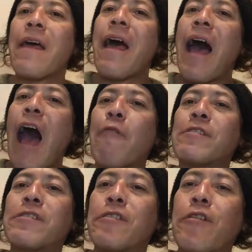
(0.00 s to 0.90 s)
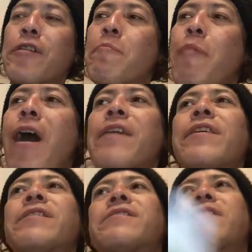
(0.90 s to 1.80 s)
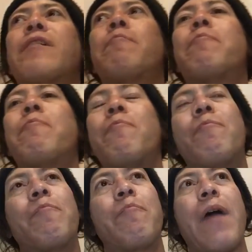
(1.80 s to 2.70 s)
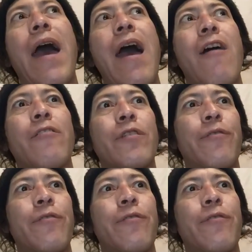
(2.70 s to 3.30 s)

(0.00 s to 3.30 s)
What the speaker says: I was gonna buy this about